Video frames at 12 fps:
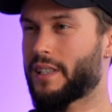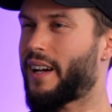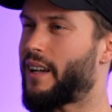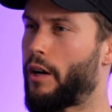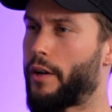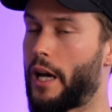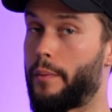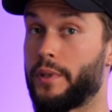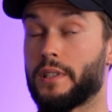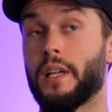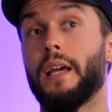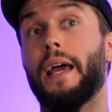kind of how it
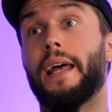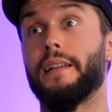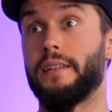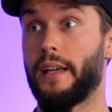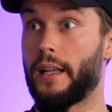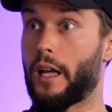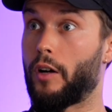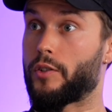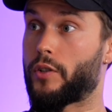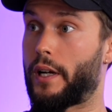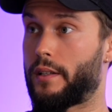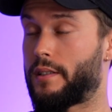happens, and then I'll
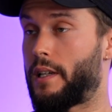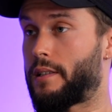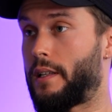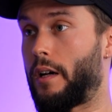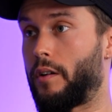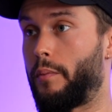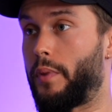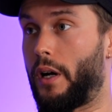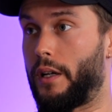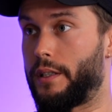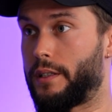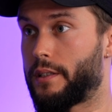try to test it out on
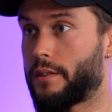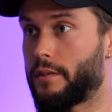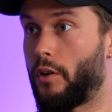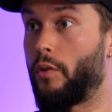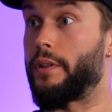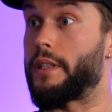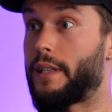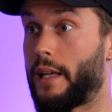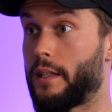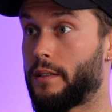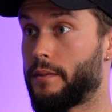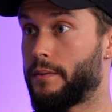bodies. Mm-hmm. Only
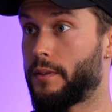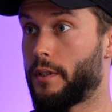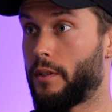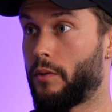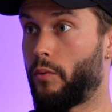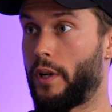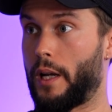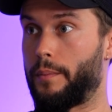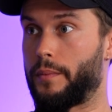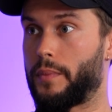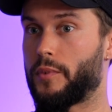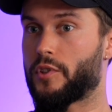then, mm-hmm. when
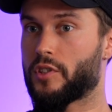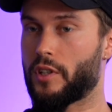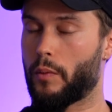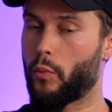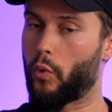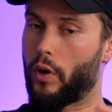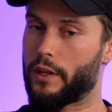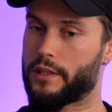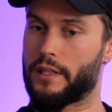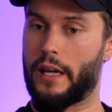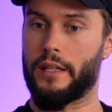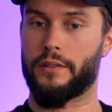I'm somewhat
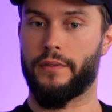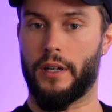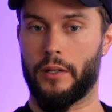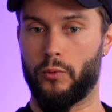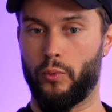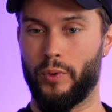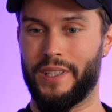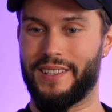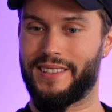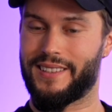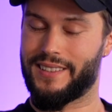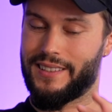satisfied with